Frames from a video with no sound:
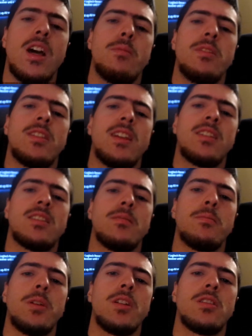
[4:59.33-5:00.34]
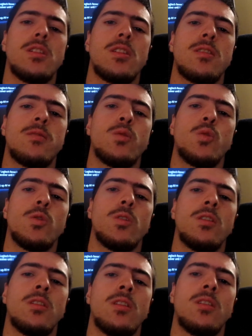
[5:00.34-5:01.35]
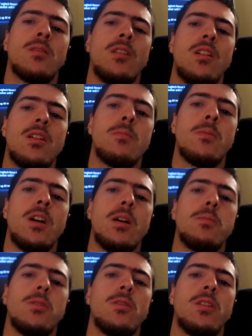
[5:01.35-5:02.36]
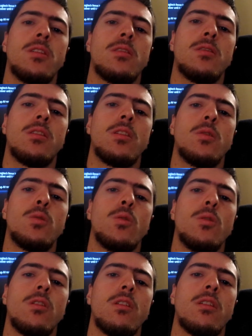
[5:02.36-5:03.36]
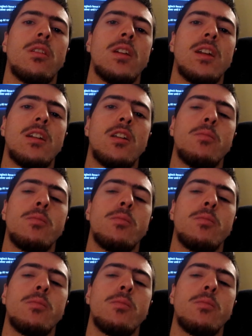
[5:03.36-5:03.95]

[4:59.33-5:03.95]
I'm gonna take some pictures for um, uploading to the Google Earth thing, and I'll